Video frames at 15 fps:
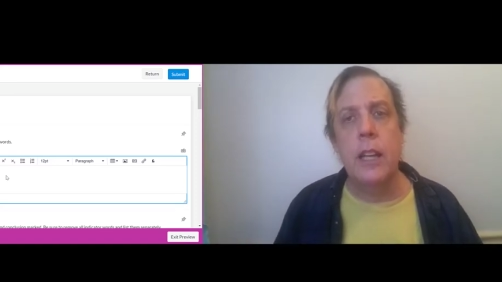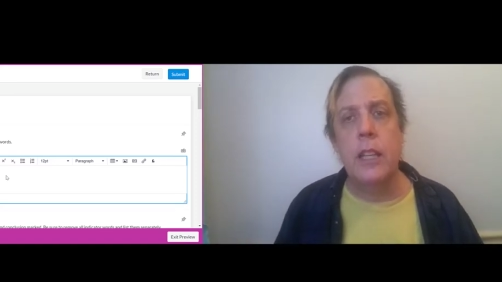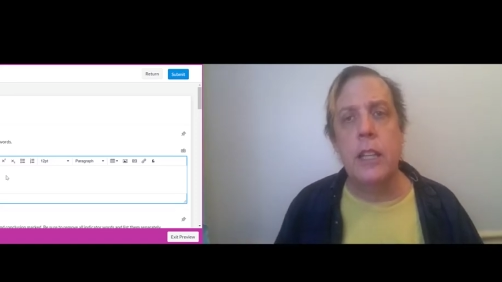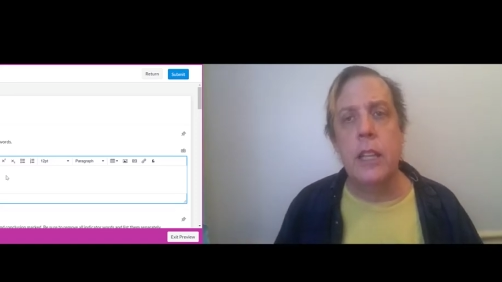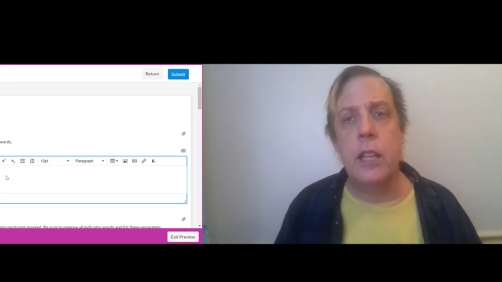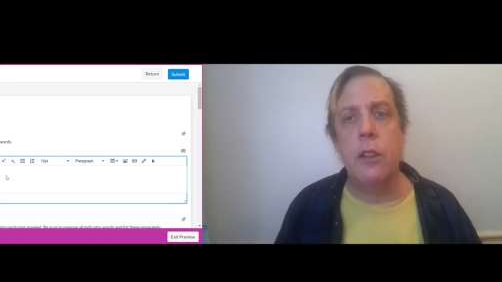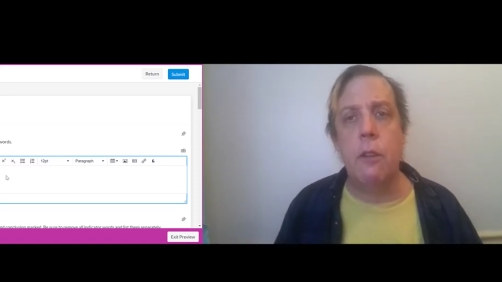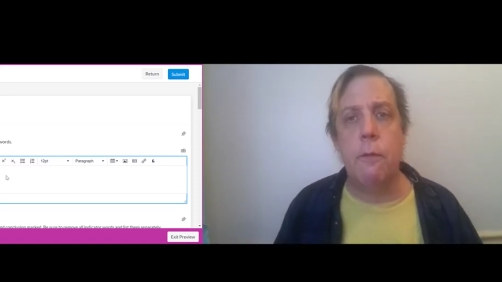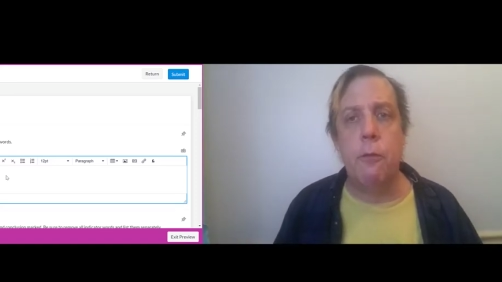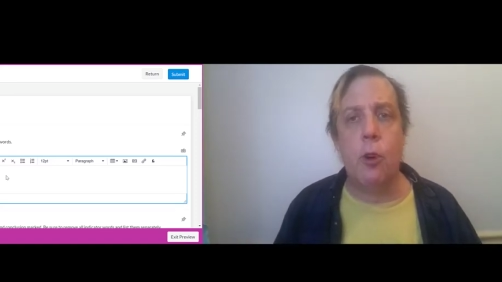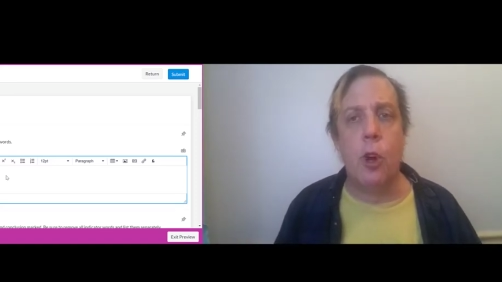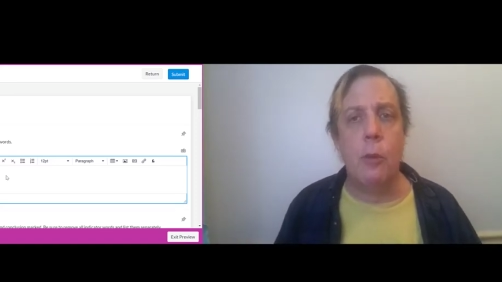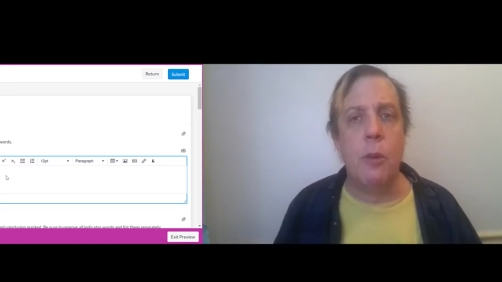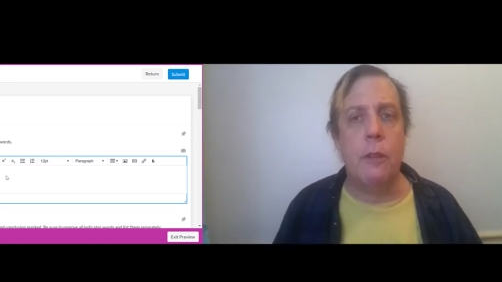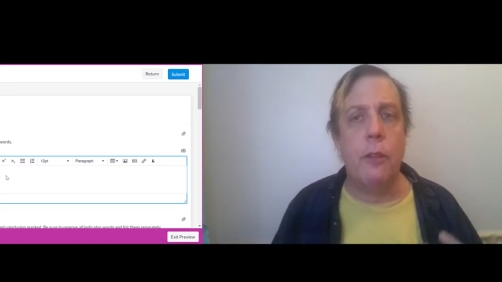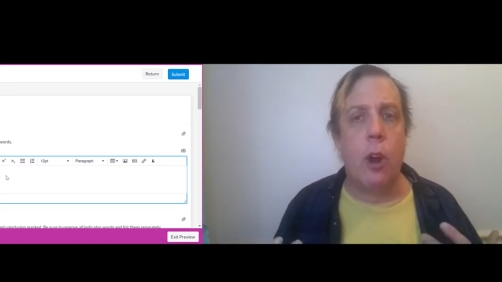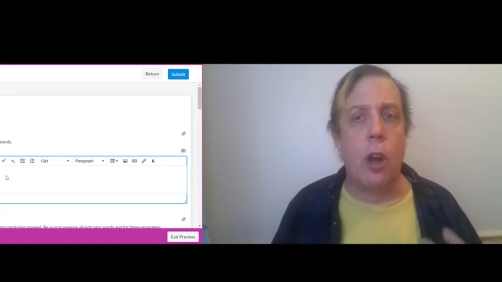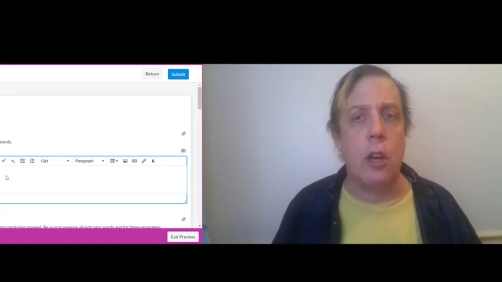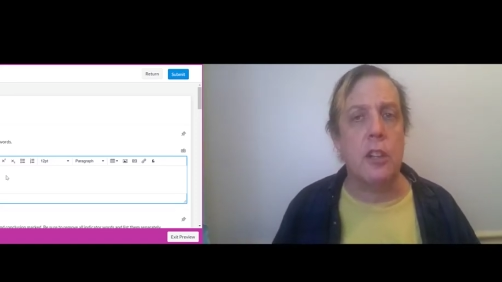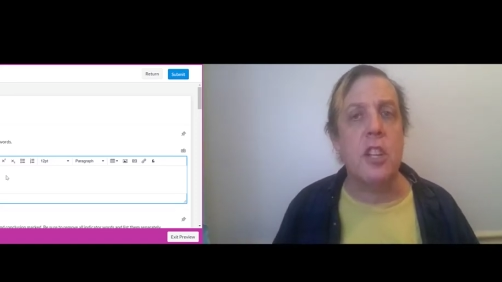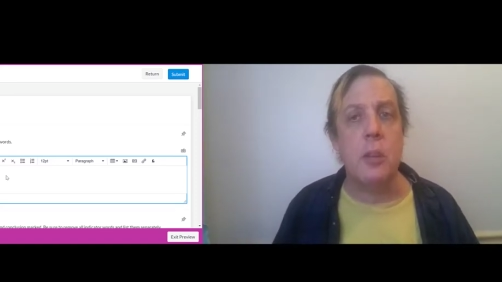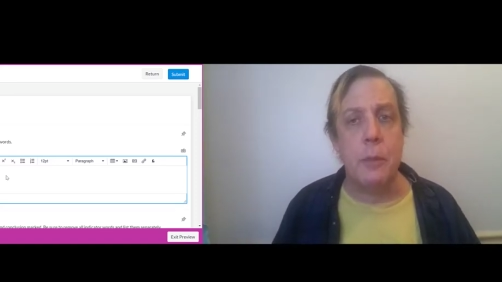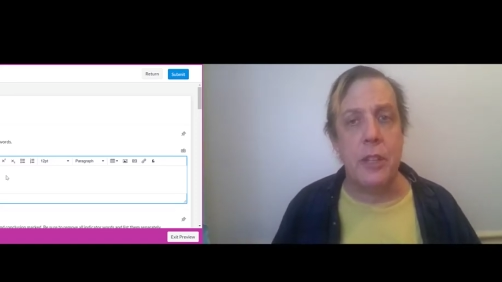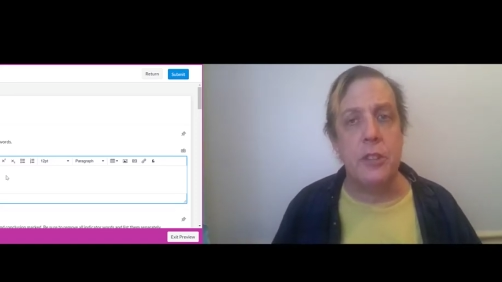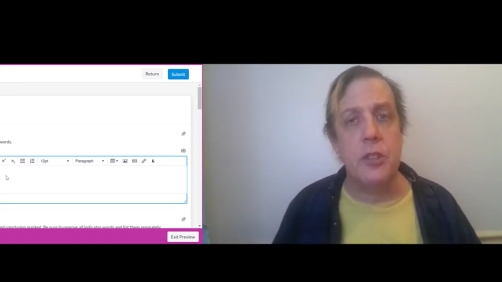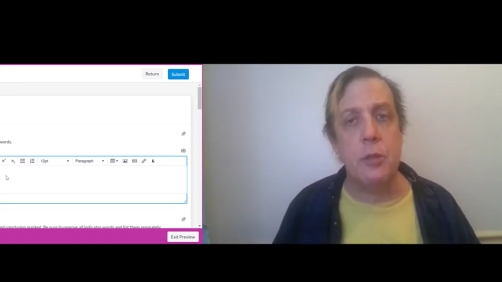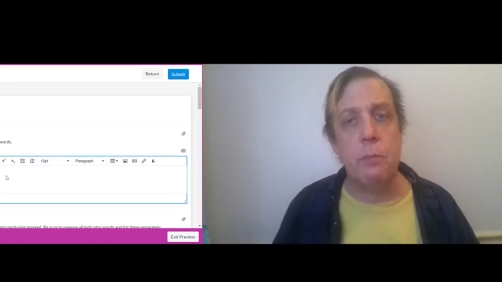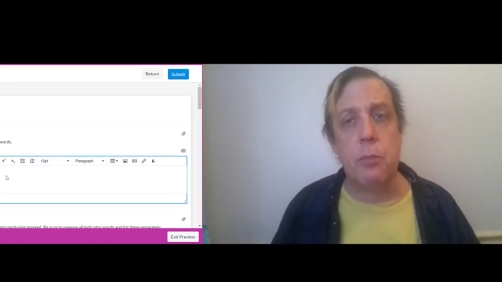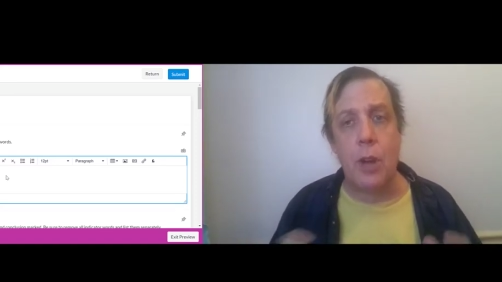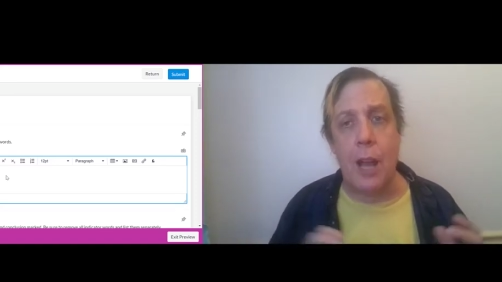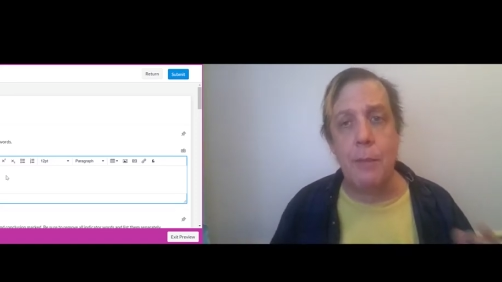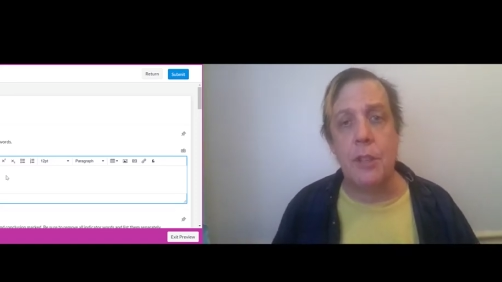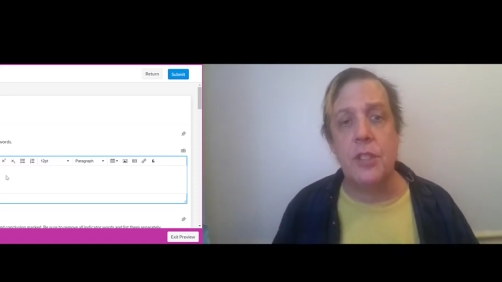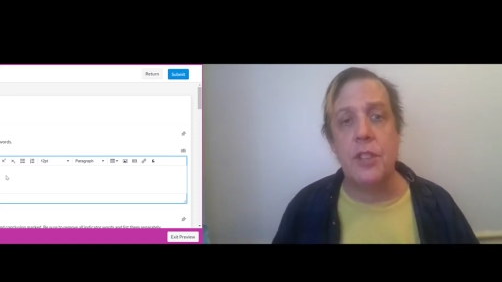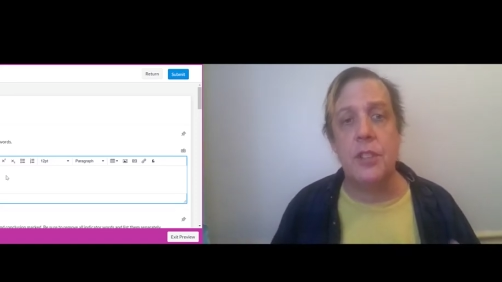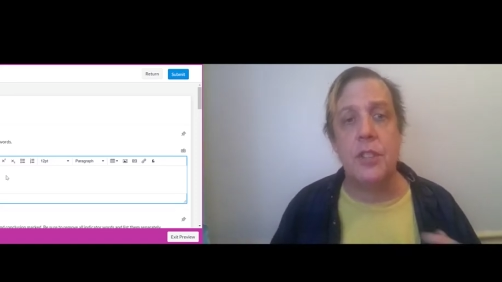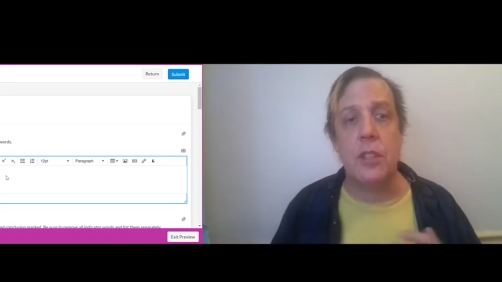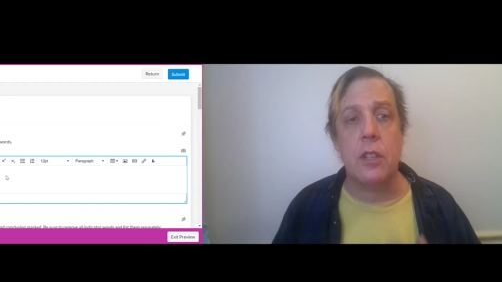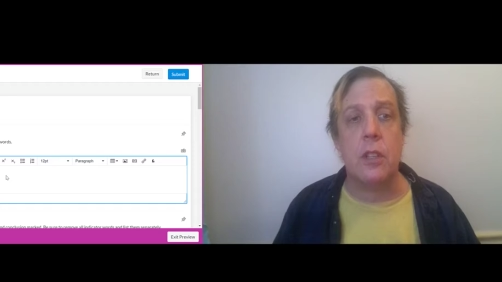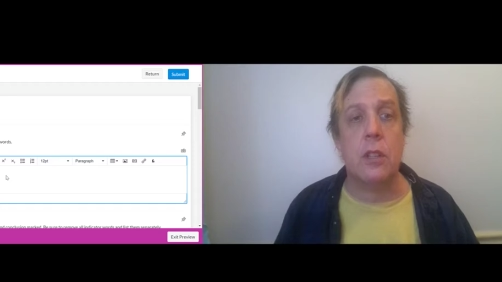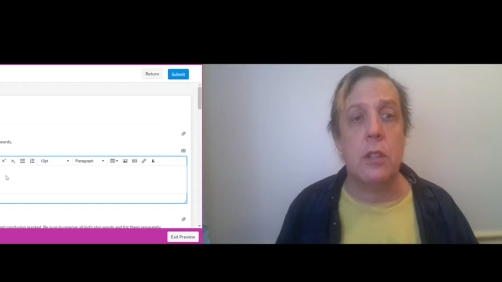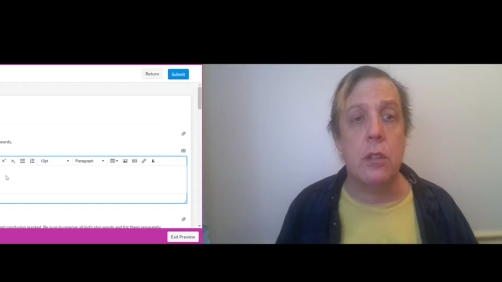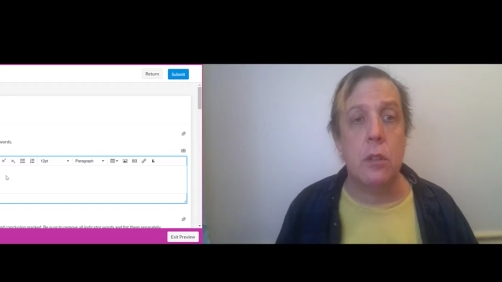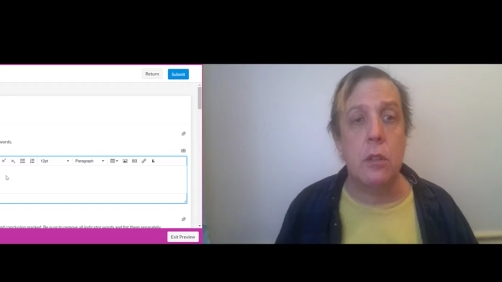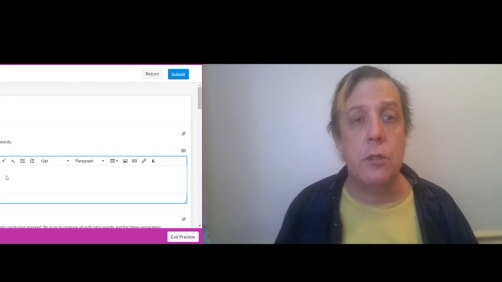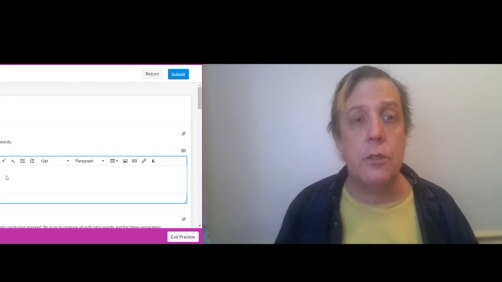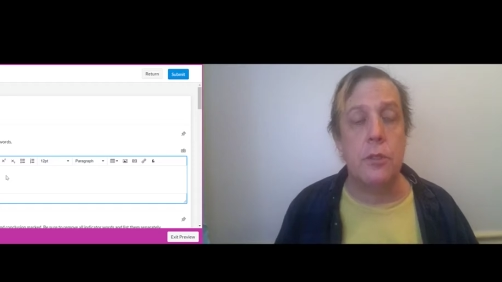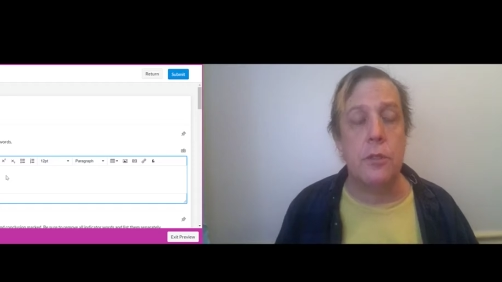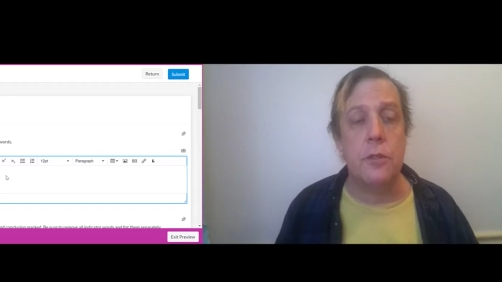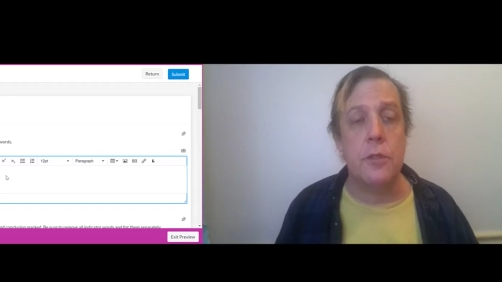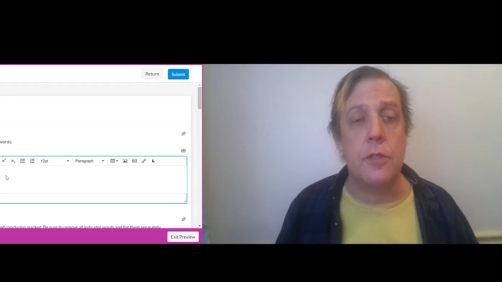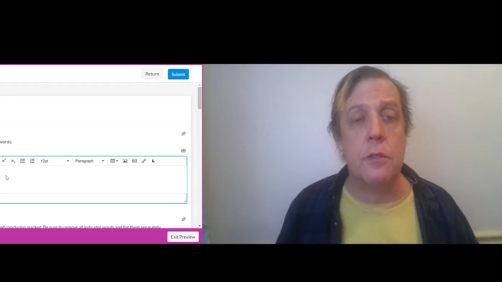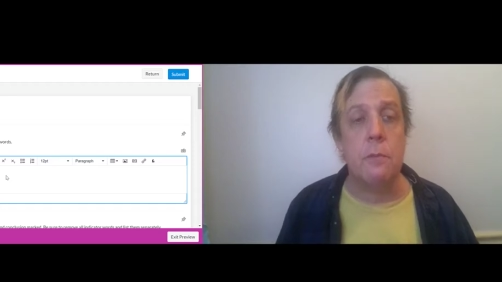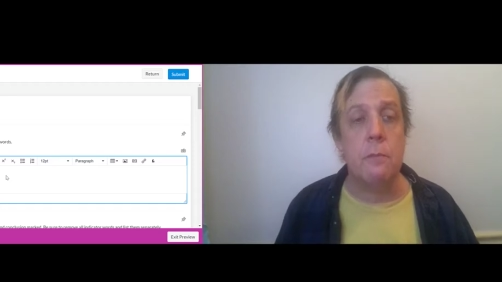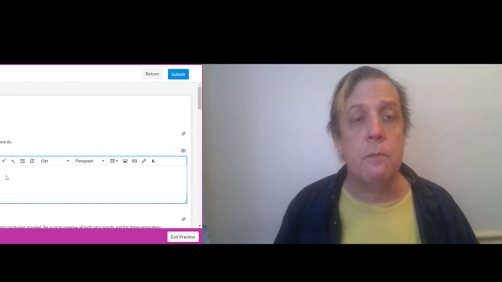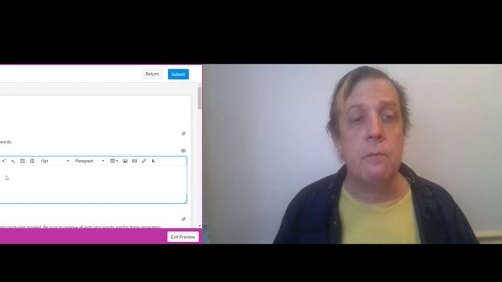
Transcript: in the form of arguments, premises, and conclusions.